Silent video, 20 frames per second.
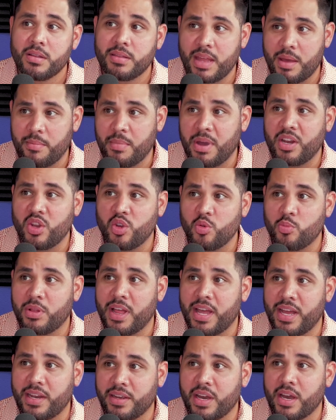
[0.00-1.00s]
that my new
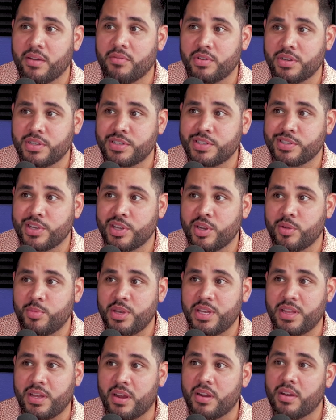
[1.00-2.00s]
plan coverage is going to
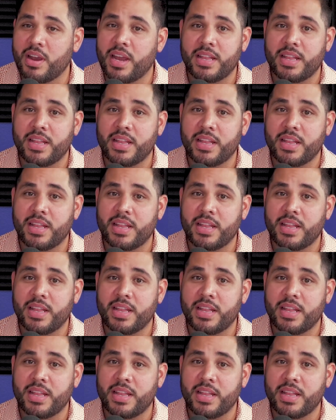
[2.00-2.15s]
be there.